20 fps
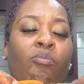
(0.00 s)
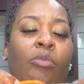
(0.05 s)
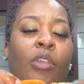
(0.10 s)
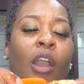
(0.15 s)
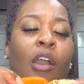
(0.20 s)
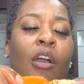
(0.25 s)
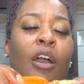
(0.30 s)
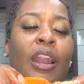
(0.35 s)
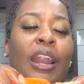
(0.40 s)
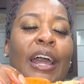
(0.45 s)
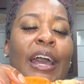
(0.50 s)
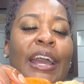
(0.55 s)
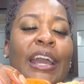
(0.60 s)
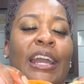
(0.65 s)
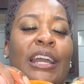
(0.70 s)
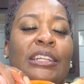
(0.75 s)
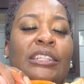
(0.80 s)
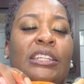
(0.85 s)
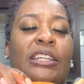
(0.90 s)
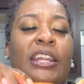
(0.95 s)
All I
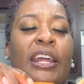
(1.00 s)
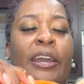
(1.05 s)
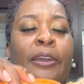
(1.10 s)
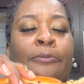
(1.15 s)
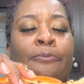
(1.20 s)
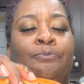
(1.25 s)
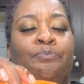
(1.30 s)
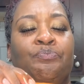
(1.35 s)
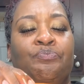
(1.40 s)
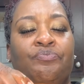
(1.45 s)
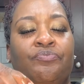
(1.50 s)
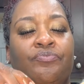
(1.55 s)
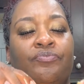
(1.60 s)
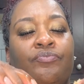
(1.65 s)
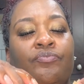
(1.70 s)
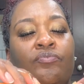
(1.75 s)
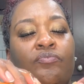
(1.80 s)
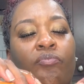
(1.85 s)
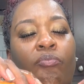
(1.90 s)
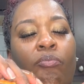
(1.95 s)
had today
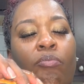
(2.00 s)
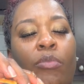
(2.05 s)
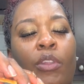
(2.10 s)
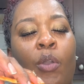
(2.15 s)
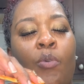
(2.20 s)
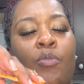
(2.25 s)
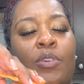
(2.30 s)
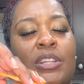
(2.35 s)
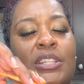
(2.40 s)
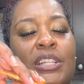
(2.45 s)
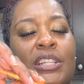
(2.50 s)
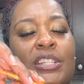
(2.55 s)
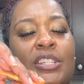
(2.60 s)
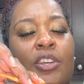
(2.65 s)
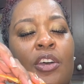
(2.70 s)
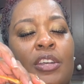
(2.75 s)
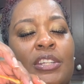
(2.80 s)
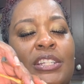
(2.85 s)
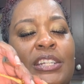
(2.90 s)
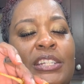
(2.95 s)
was a
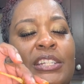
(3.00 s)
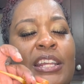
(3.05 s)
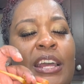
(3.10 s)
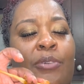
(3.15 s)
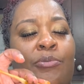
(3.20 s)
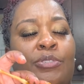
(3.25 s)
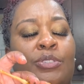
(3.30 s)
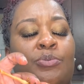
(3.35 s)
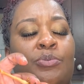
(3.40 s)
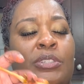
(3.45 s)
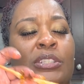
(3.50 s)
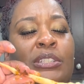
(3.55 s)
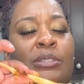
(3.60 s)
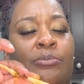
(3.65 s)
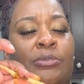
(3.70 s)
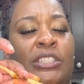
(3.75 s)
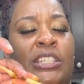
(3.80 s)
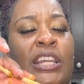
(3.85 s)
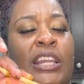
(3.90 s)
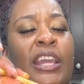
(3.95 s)
sausage sandwich with some
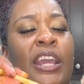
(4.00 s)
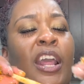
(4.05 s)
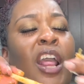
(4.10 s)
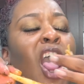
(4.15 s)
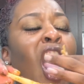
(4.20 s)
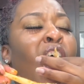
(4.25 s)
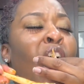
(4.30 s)
chicken,